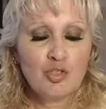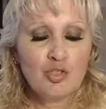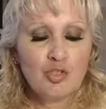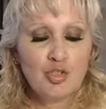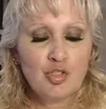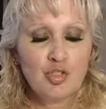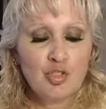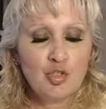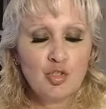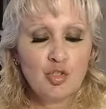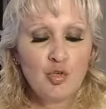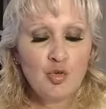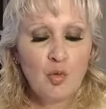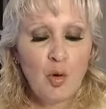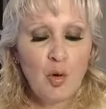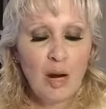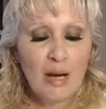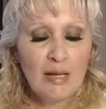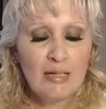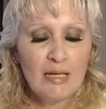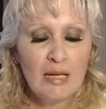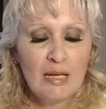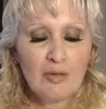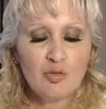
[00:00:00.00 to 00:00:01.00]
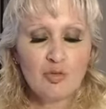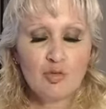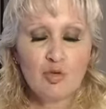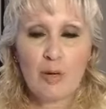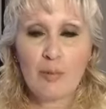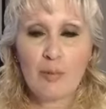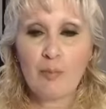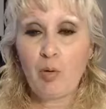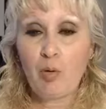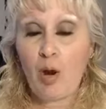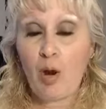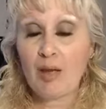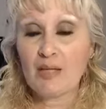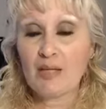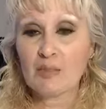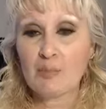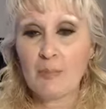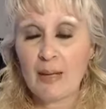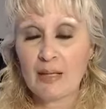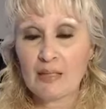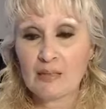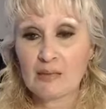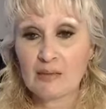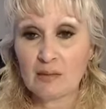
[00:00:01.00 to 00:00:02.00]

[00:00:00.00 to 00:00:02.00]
do I need dream prospects